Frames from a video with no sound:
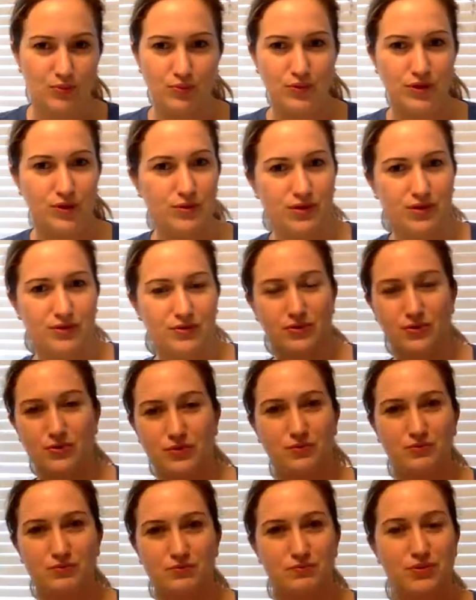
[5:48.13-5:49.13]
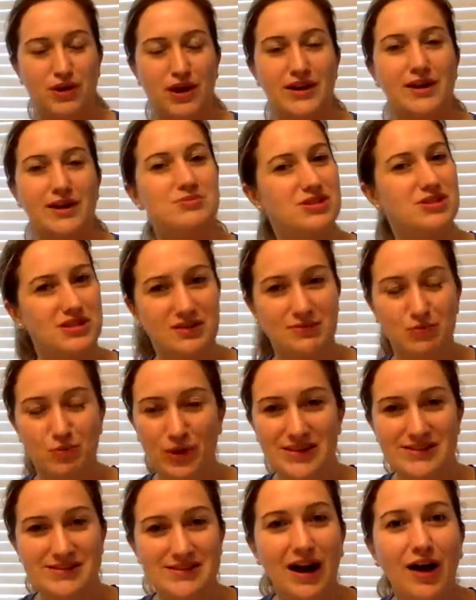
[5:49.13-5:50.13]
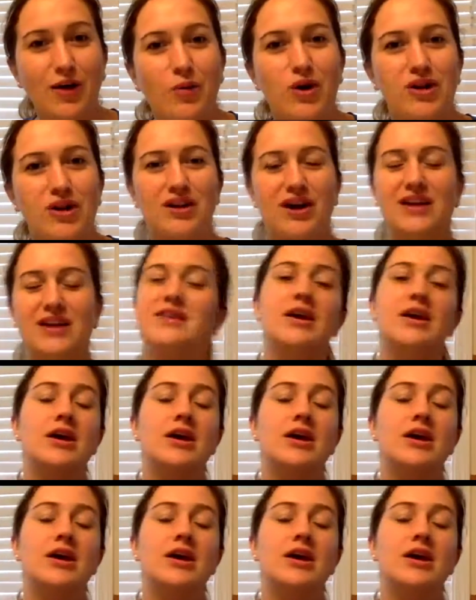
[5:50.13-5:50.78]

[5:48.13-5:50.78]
We were brought up to waste not, want not,